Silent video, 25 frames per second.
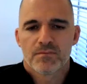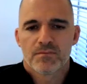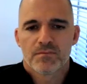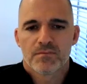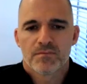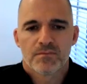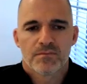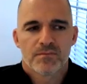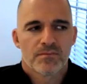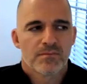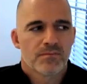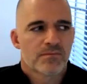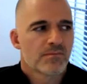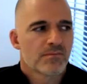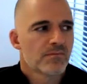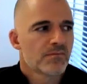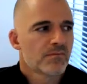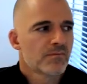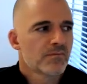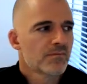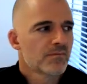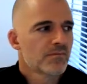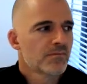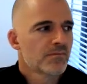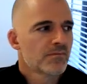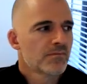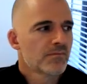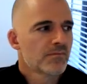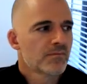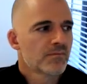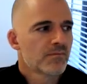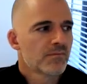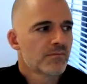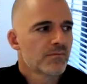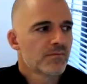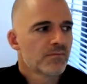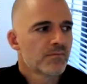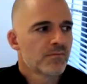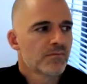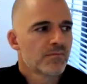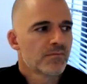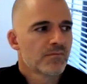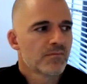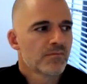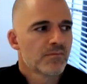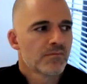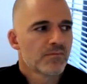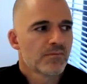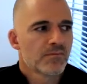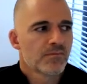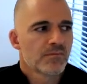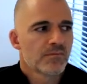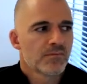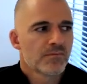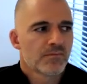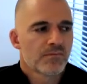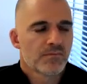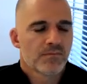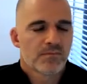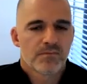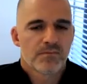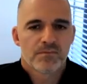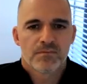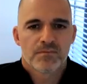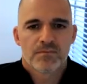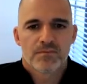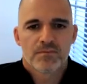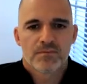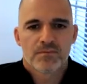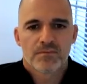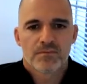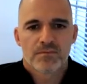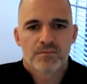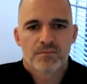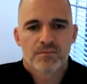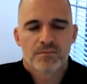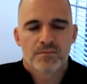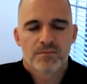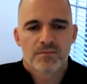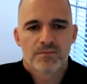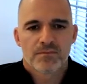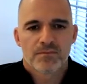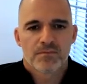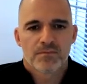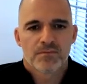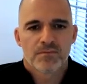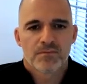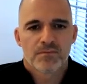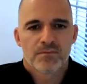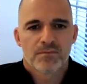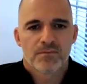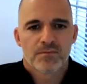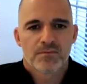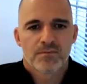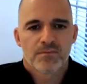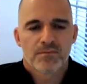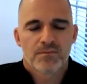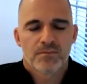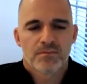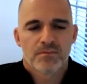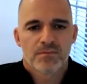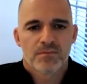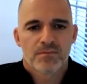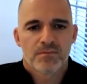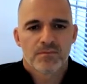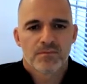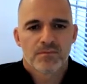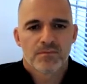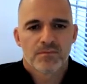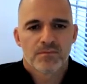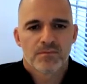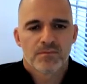The person shown says nothing.